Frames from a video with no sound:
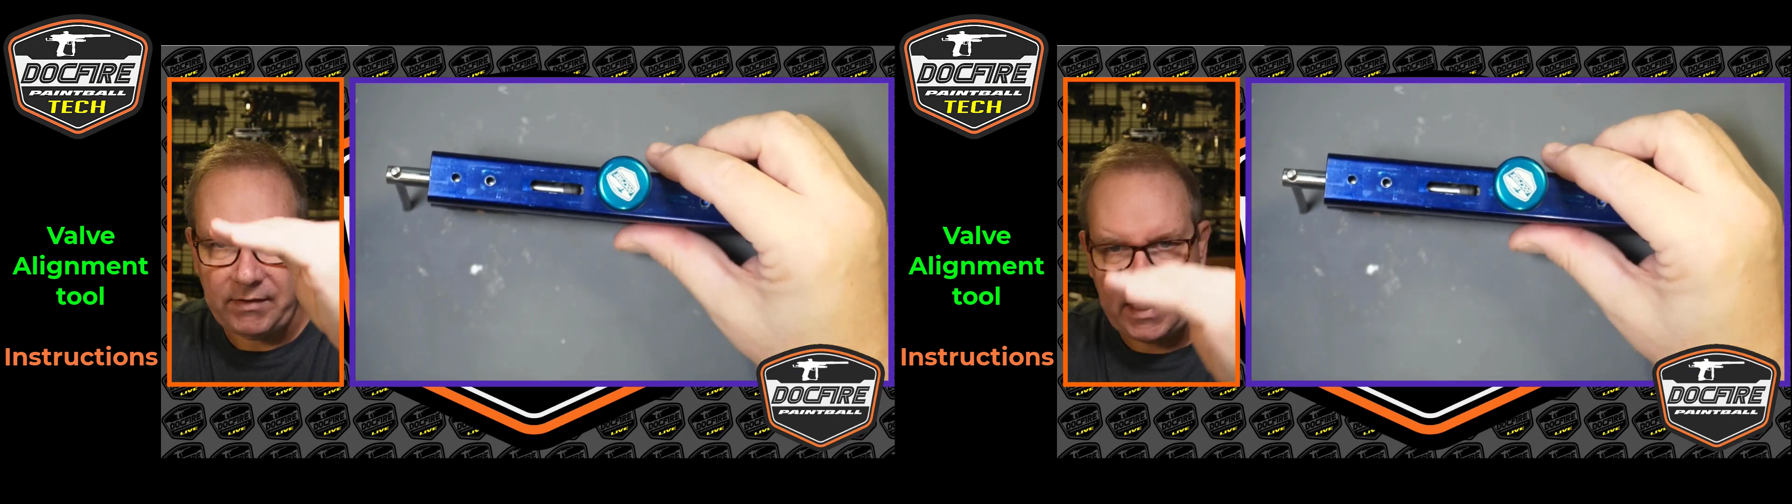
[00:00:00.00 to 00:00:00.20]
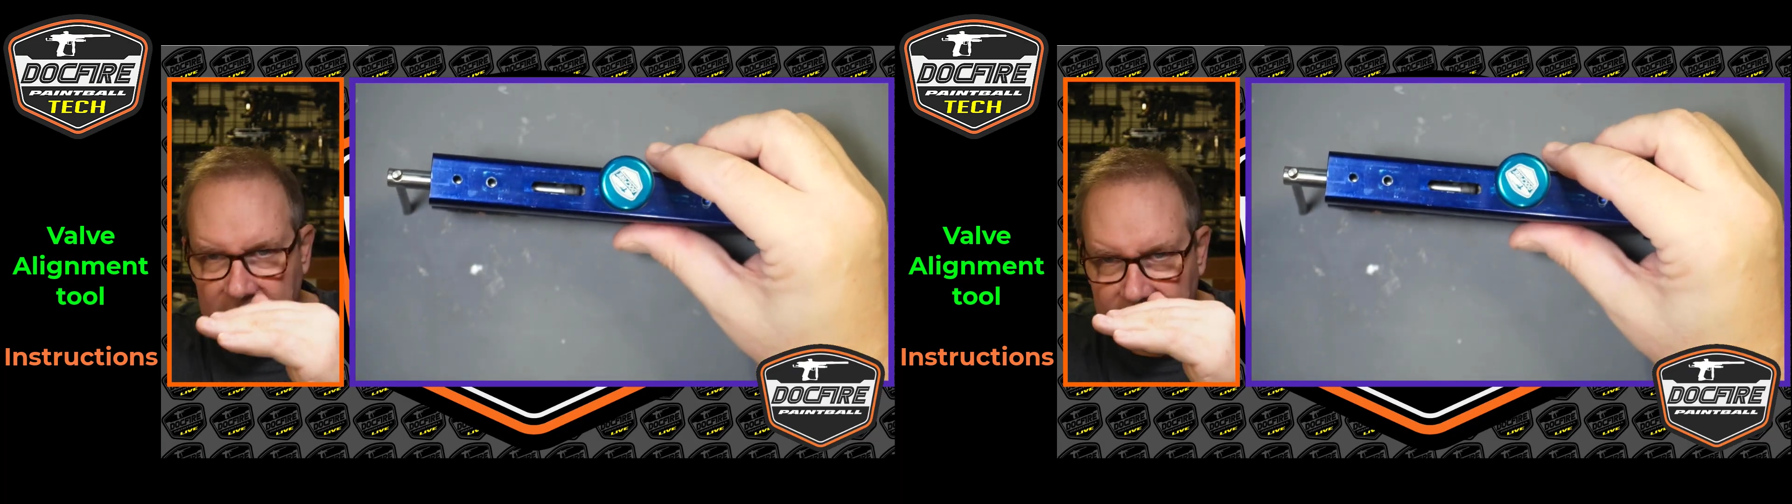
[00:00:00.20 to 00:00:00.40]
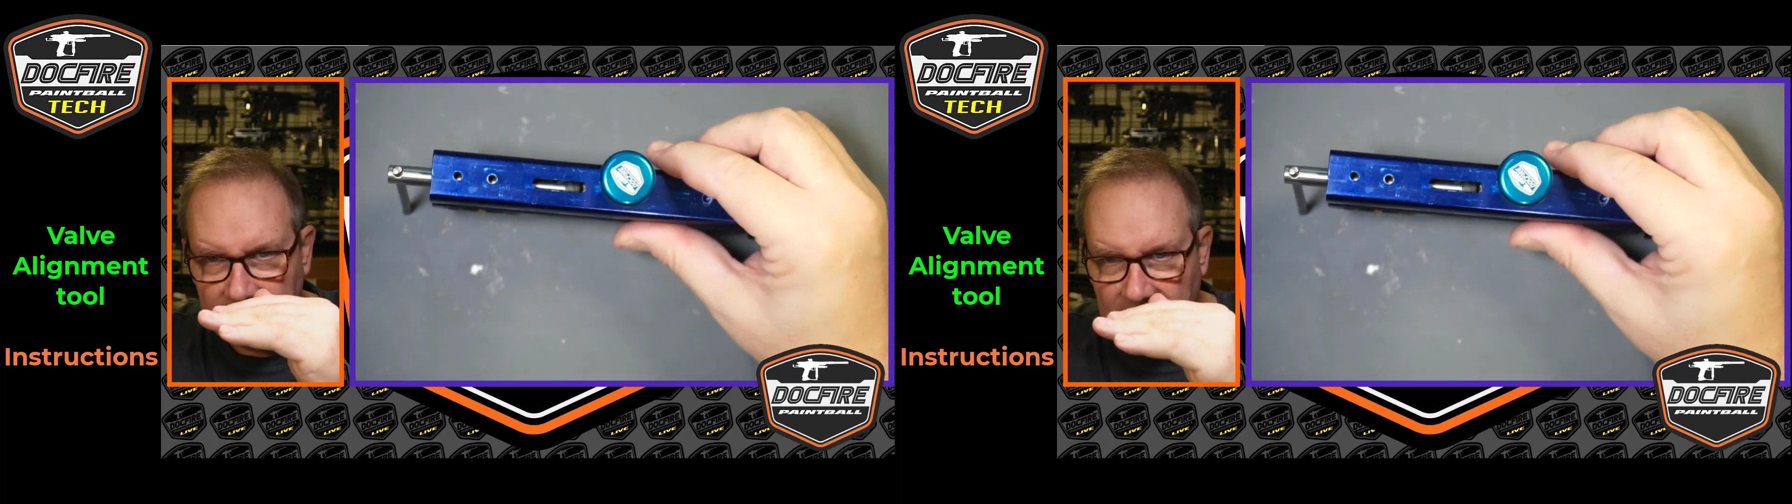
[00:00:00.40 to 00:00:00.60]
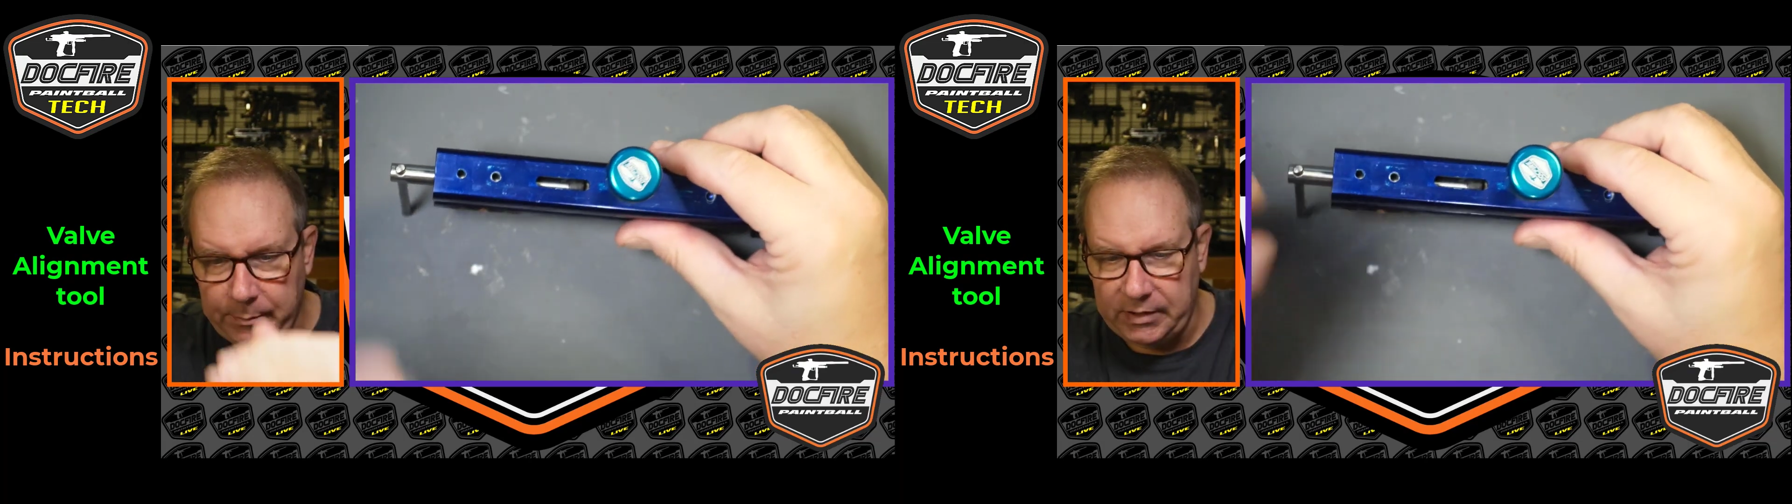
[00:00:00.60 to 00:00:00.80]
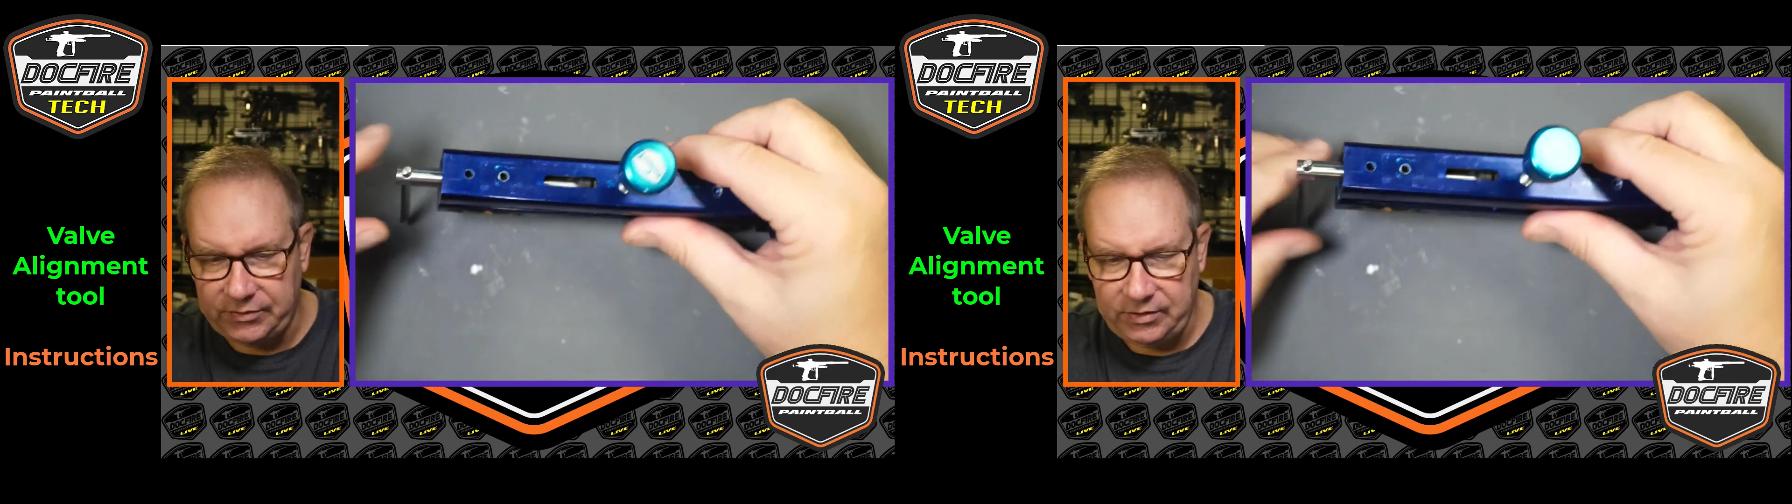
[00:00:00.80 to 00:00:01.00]
out of
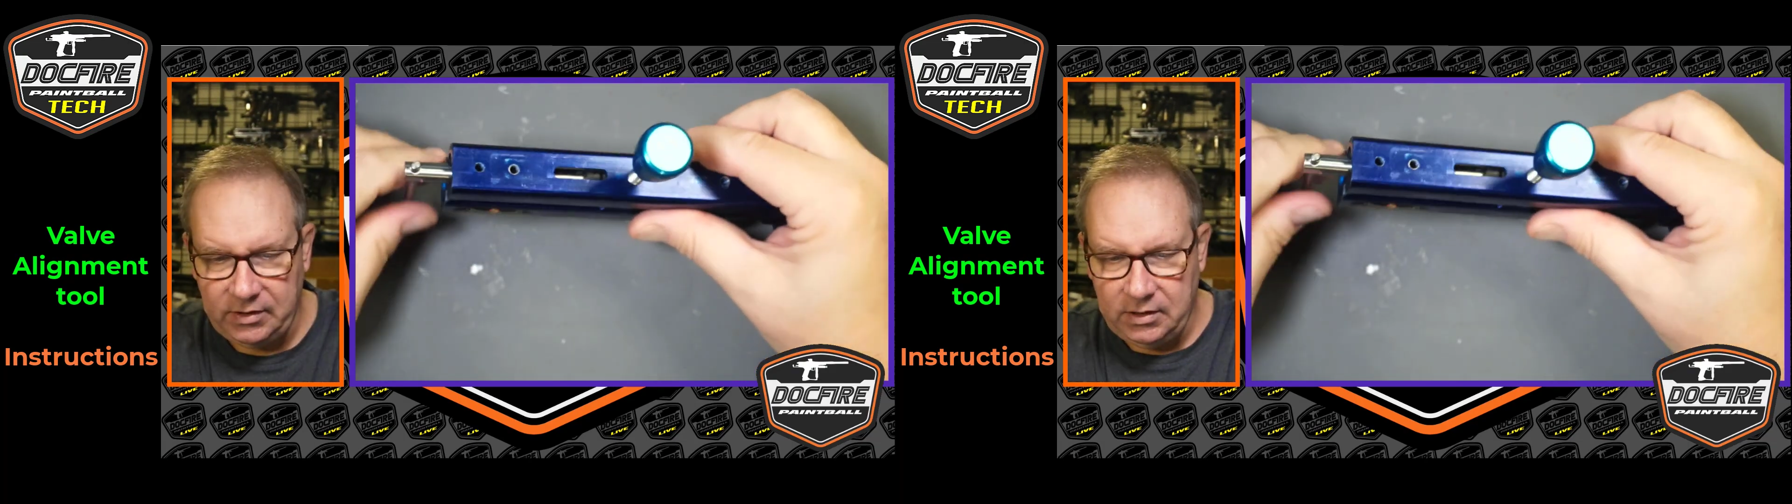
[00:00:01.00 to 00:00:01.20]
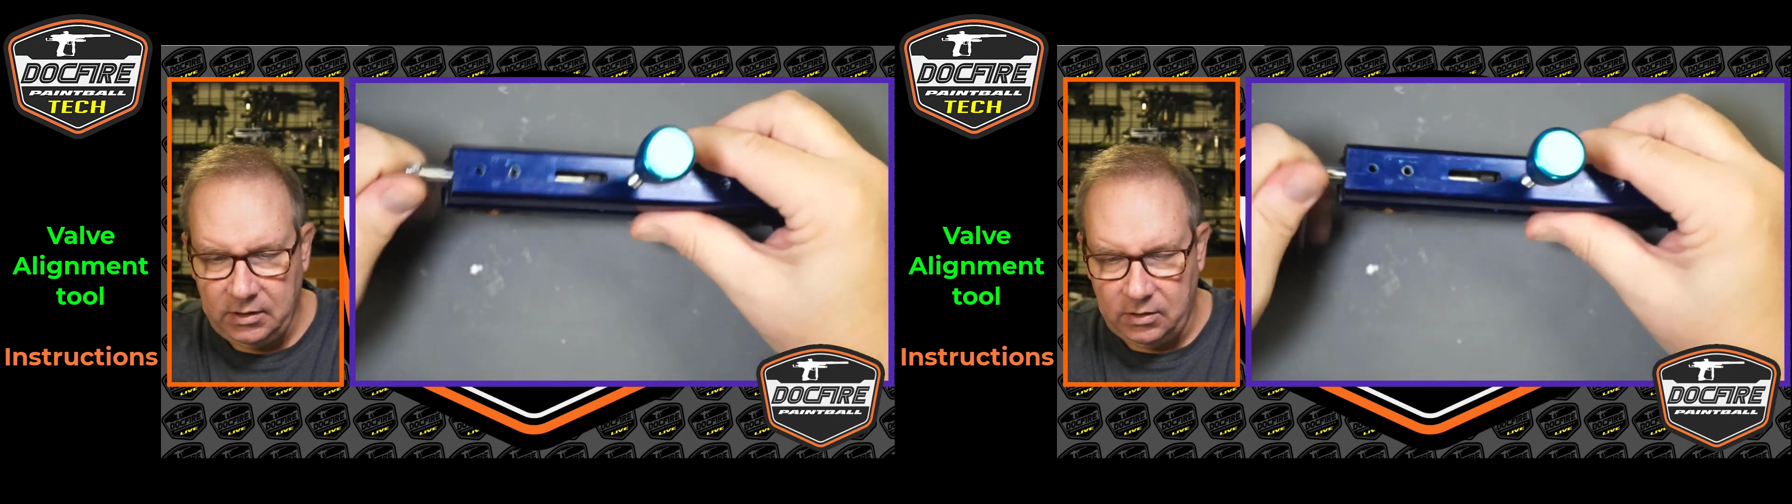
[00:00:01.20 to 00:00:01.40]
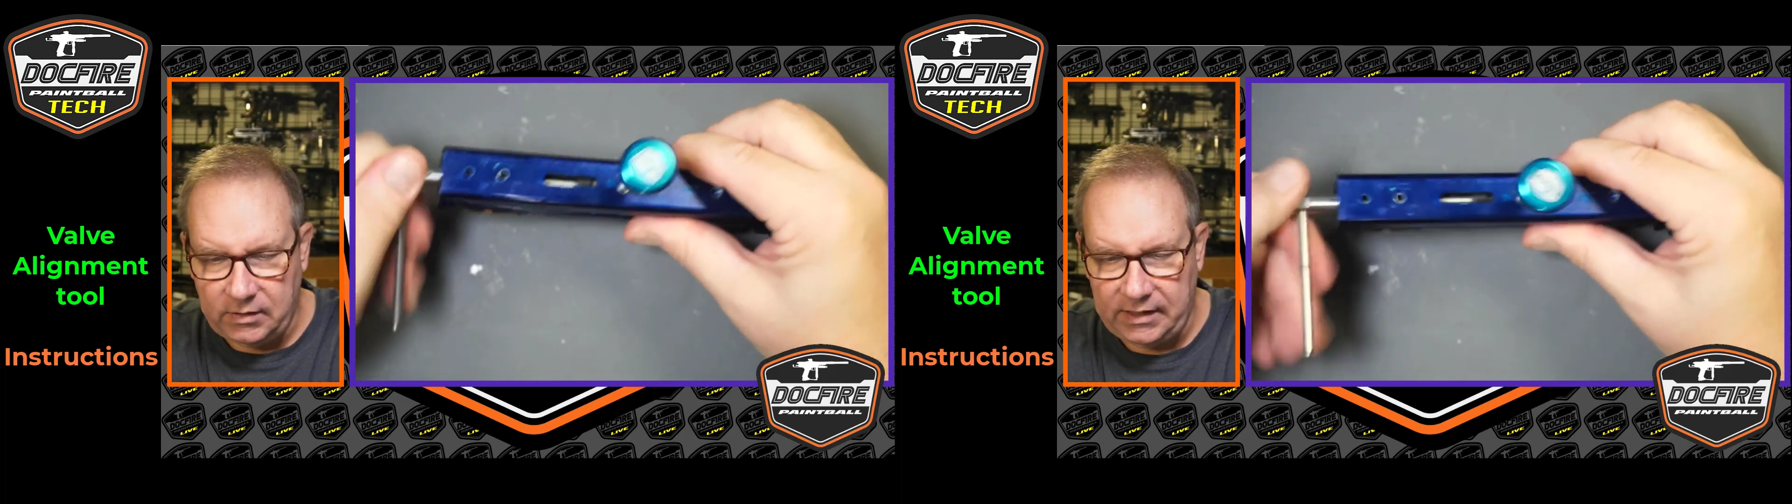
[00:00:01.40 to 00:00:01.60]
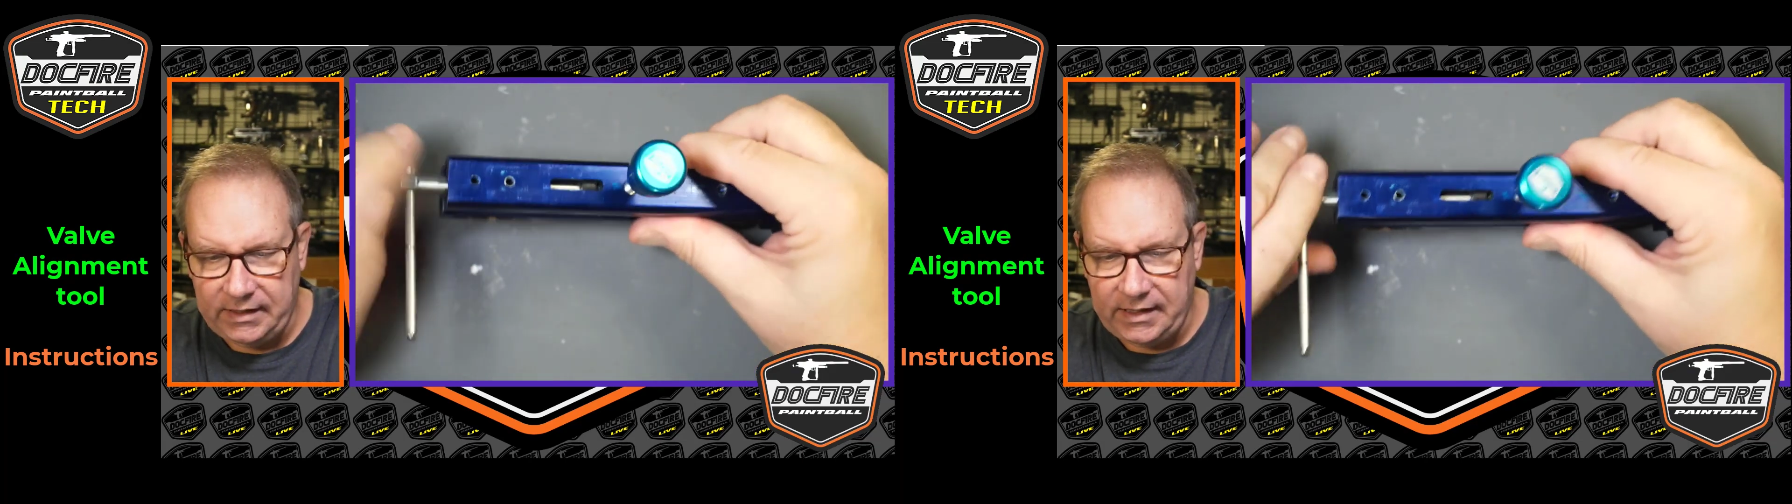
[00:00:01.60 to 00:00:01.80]
alignment, all right?